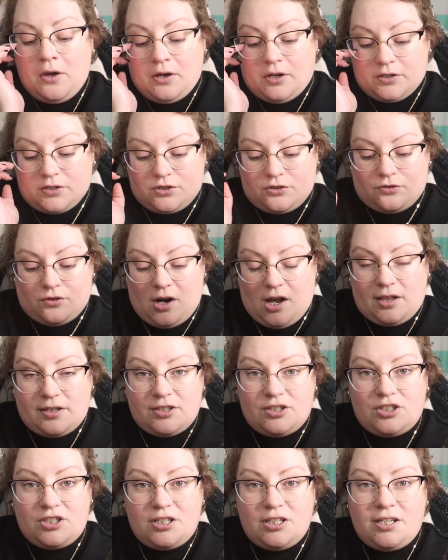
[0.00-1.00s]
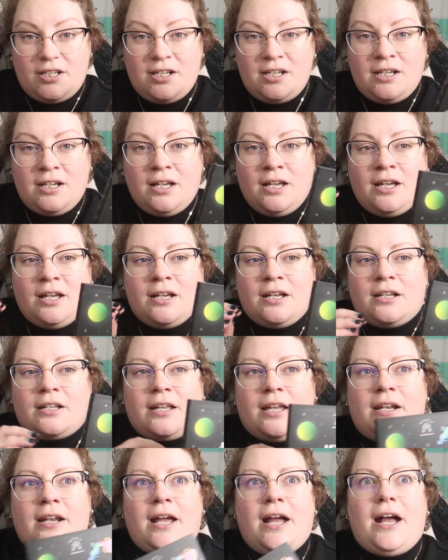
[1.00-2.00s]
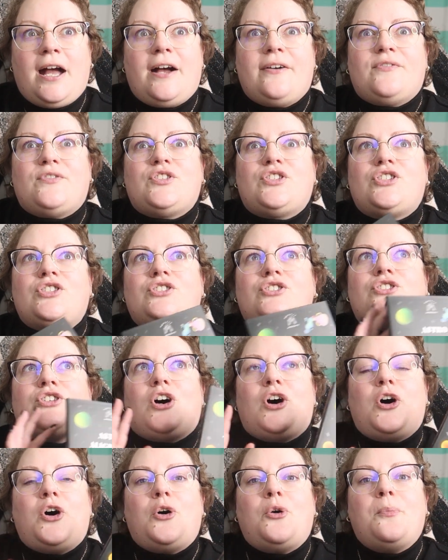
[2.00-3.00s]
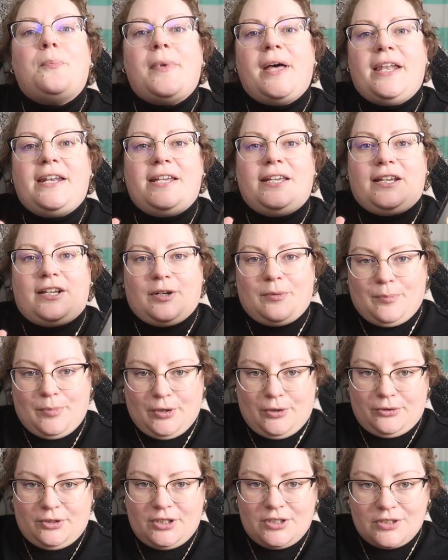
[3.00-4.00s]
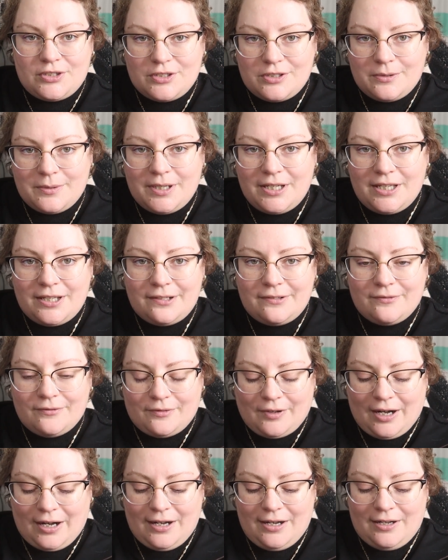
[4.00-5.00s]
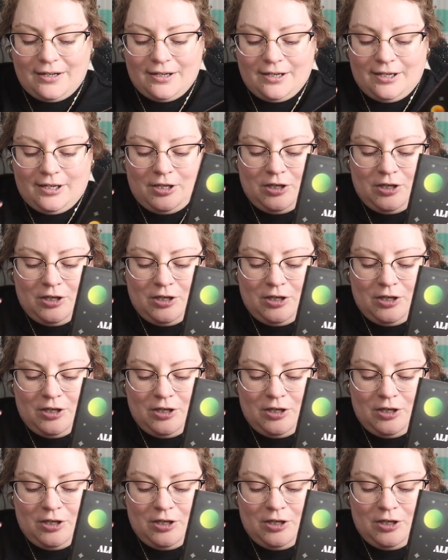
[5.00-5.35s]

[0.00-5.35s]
astrology can have so many components to it, right?